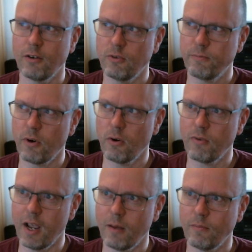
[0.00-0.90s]
to
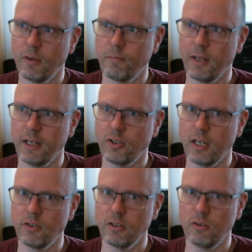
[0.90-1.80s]
program the
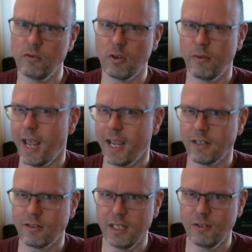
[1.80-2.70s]
PlayStation 2, so it
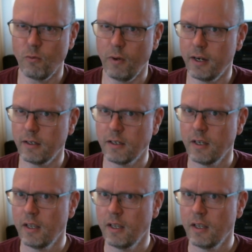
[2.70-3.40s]
has these weird